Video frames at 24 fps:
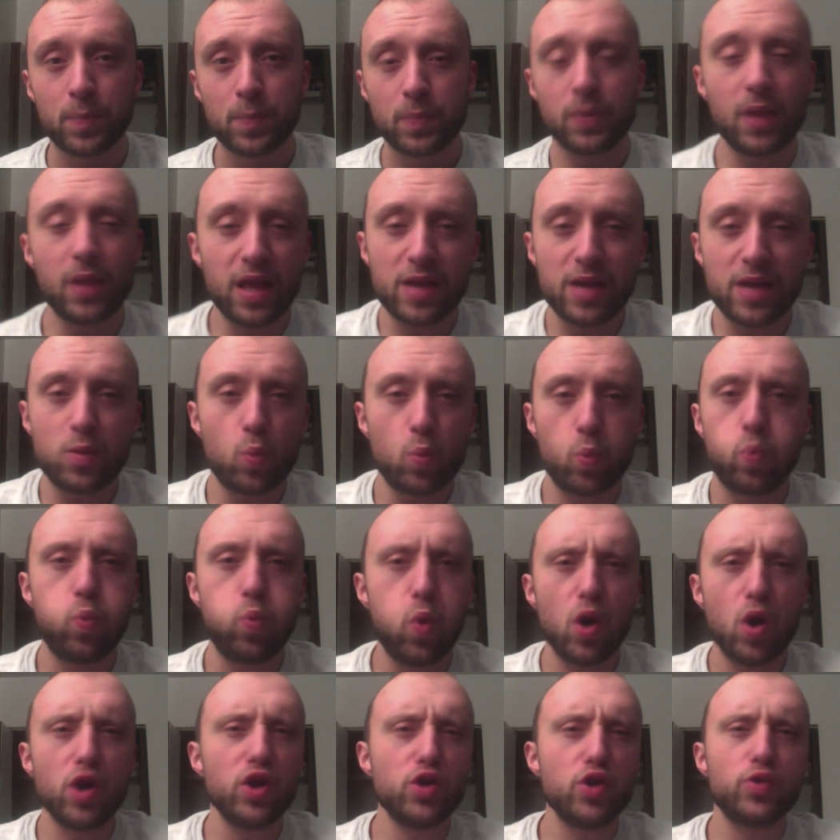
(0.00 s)
Like,
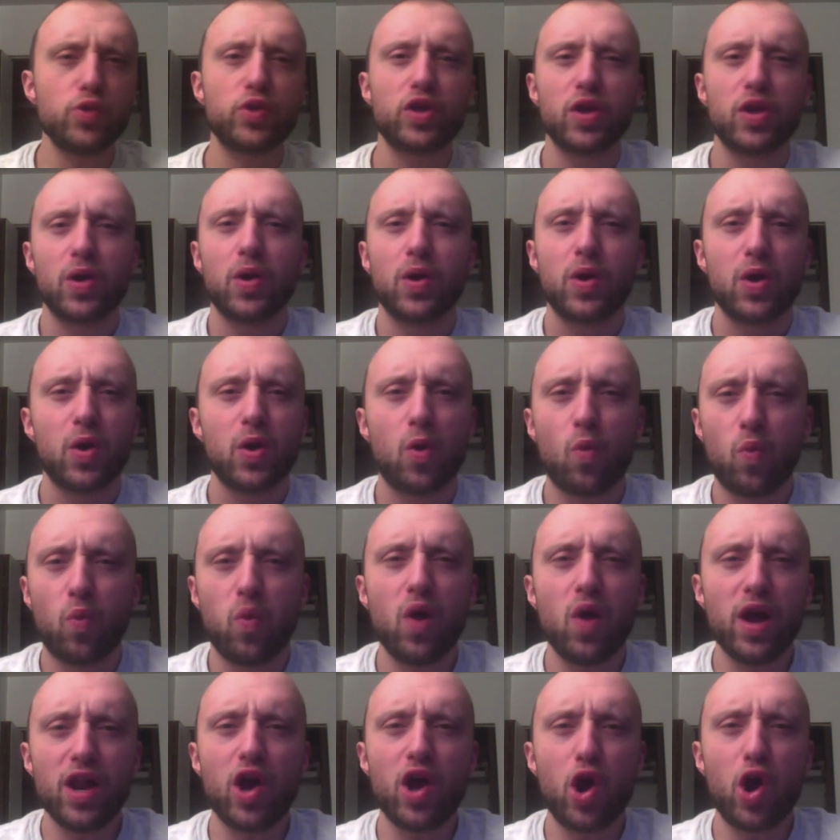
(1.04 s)
what
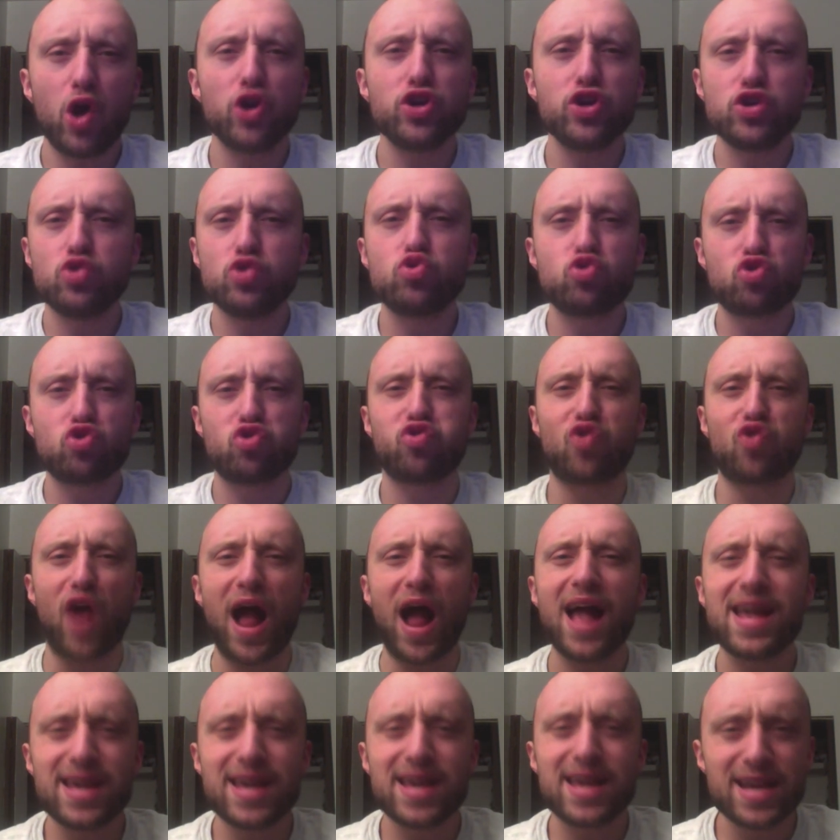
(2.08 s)
are you
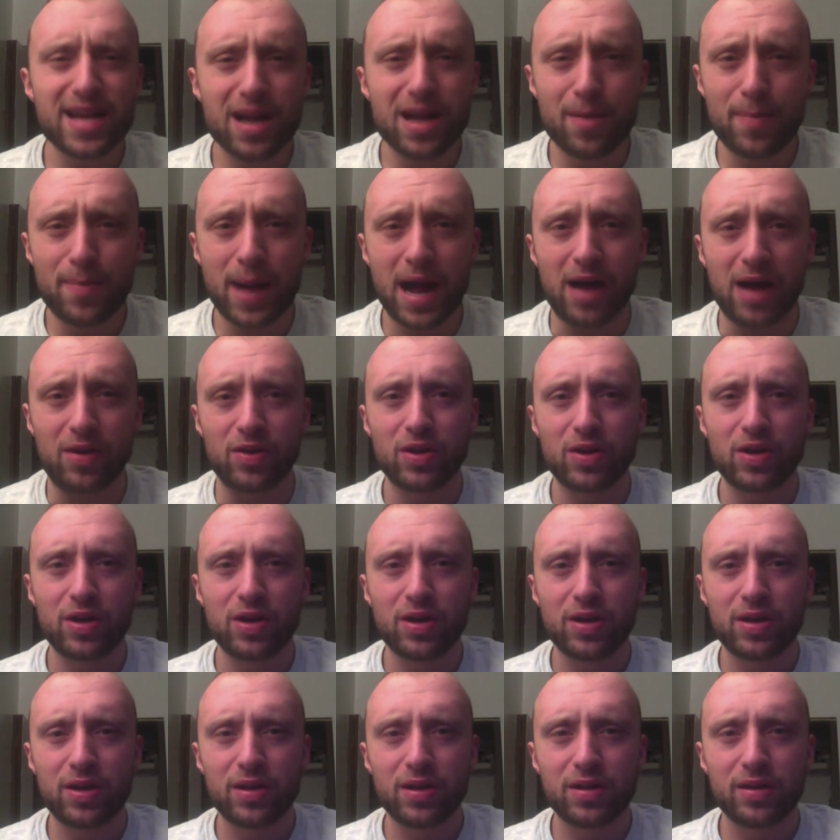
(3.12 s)
crying about?
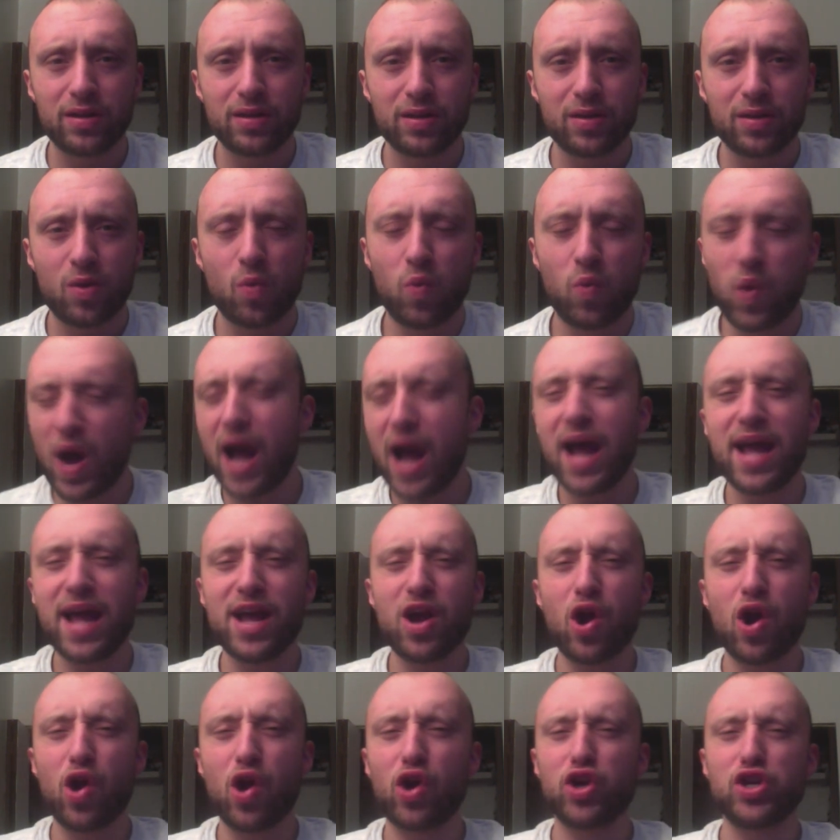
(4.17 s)
Why
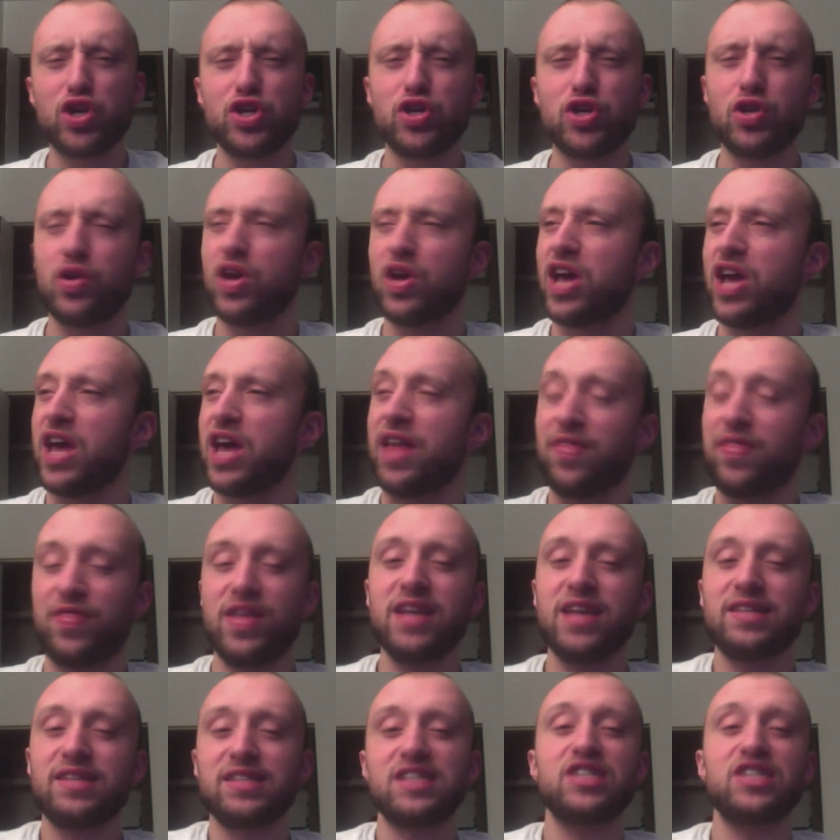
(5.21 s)
are you,
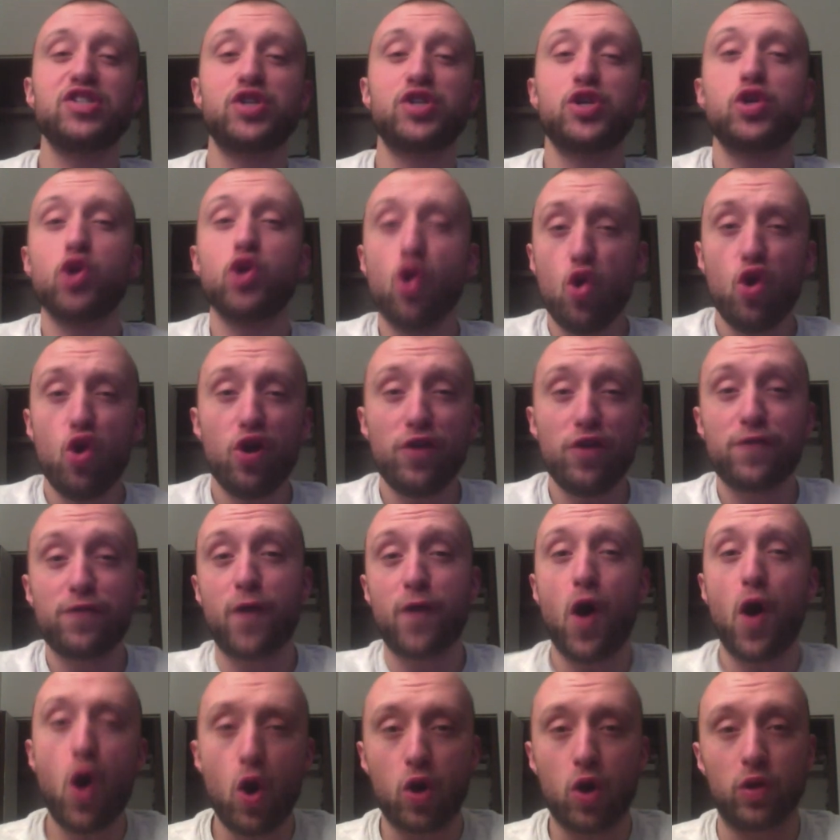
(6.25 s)
this is your
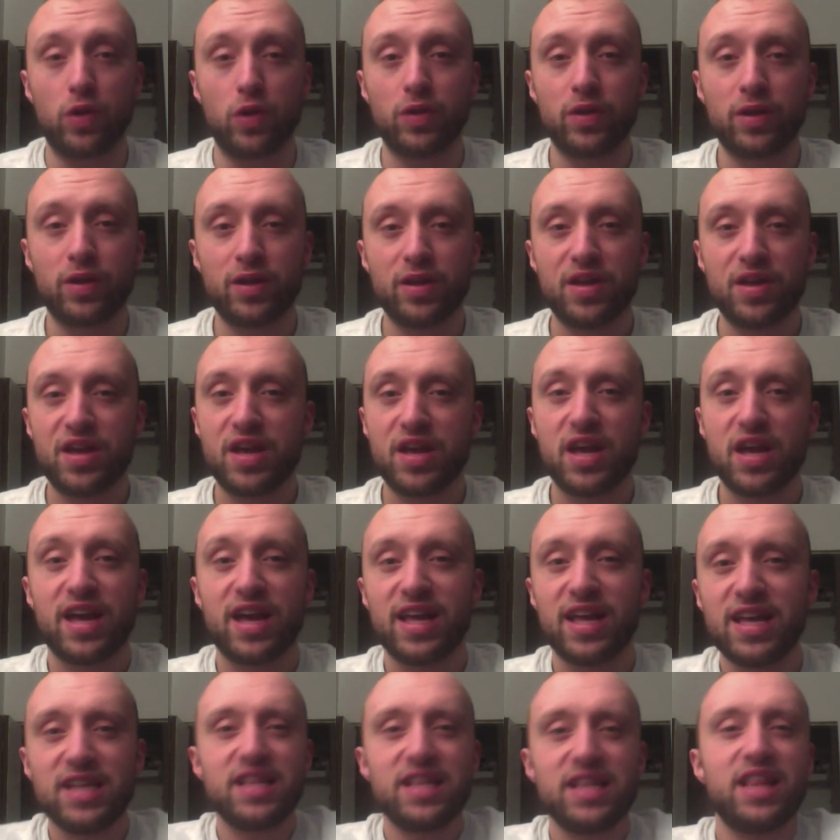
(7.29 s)
fault.
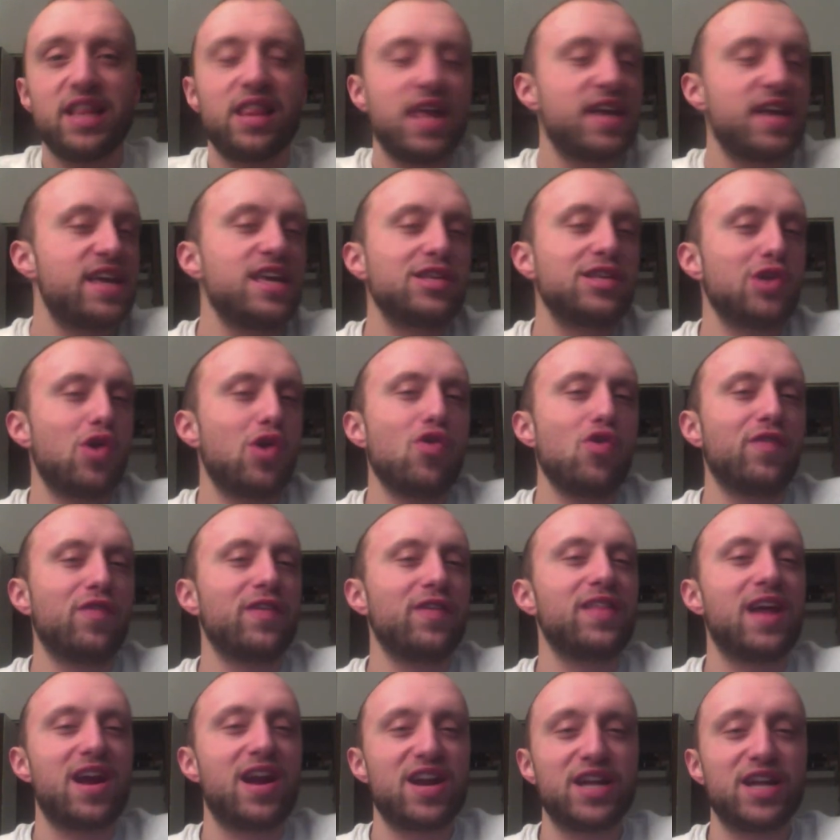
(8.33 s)
It, like, he's over
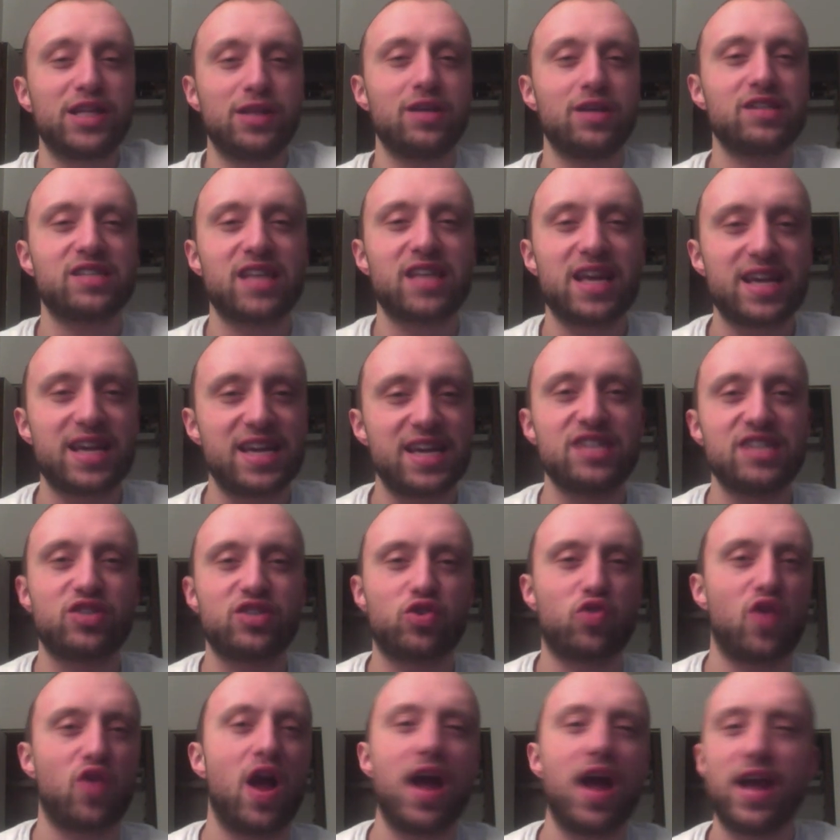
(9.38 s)
there, and it looks like he's
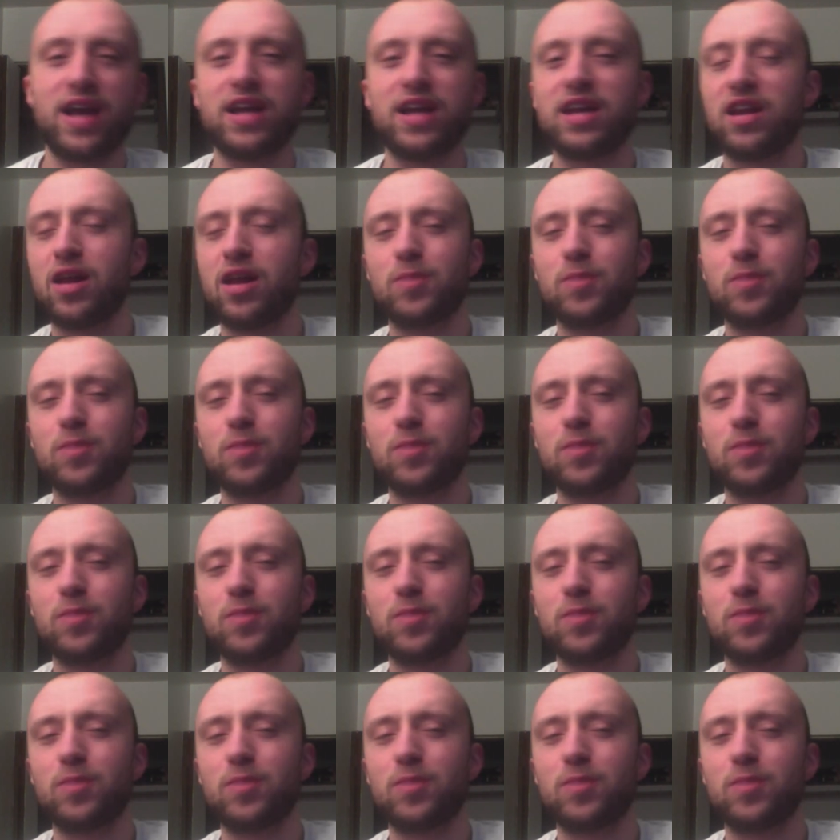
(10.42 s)
crying and